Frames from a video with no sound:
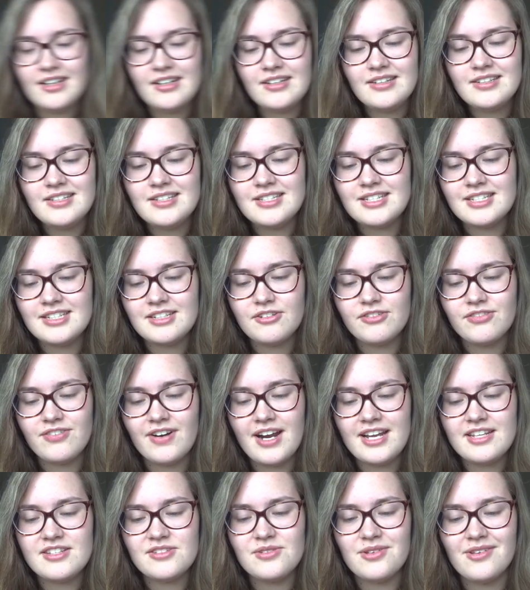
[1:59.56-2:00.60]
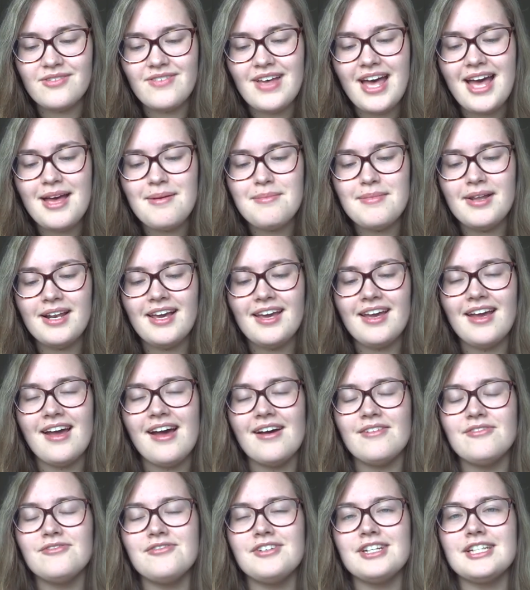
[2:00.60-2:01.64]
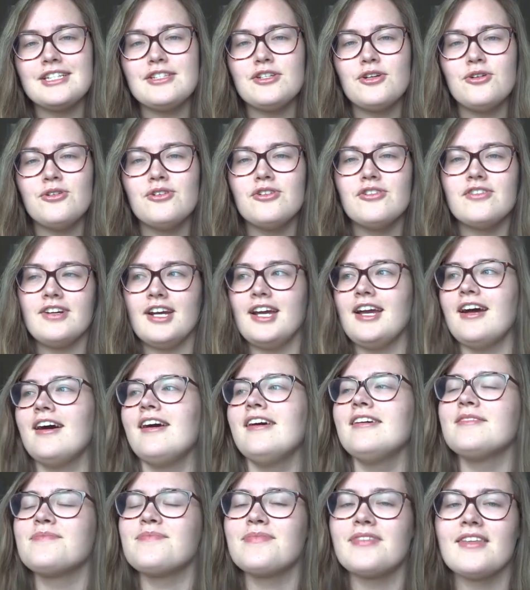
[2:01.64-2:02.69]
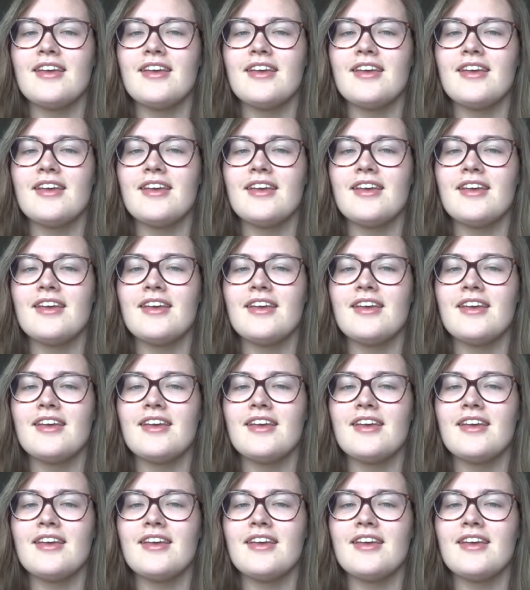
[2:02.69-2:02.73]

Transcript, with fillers: Are you still friends with Emily and Victoria?